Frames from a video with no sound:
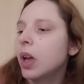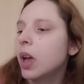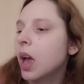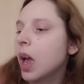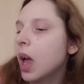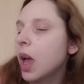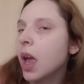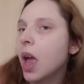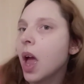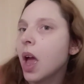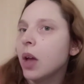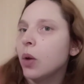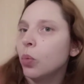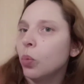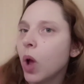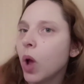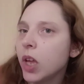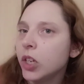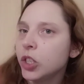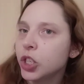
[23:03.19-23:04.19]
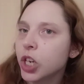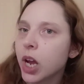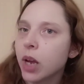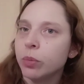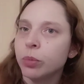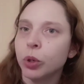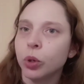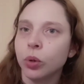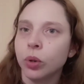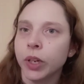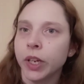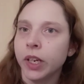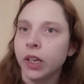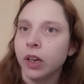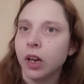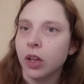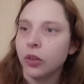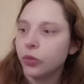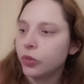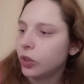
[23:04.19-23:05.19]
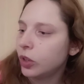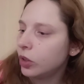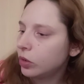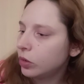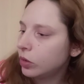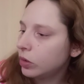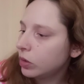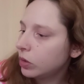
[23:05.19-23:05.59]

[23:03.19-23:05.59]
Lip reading: at Whitechapel in London.